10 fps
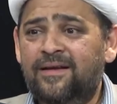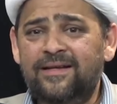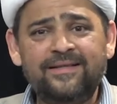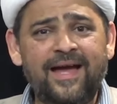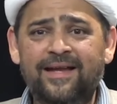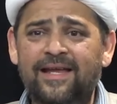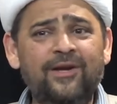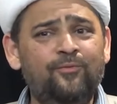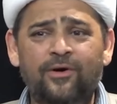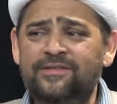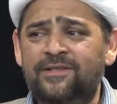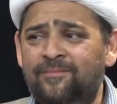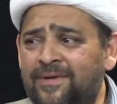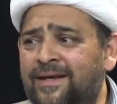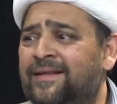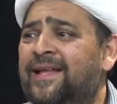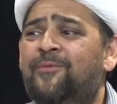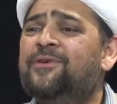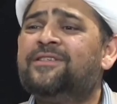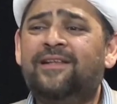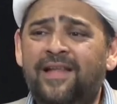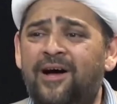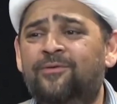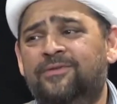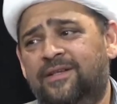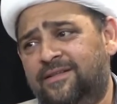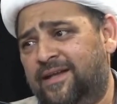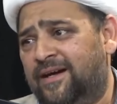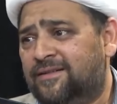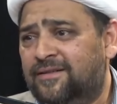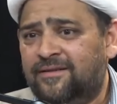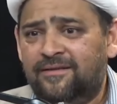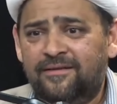is that it wasn't me, that was Allah who did that.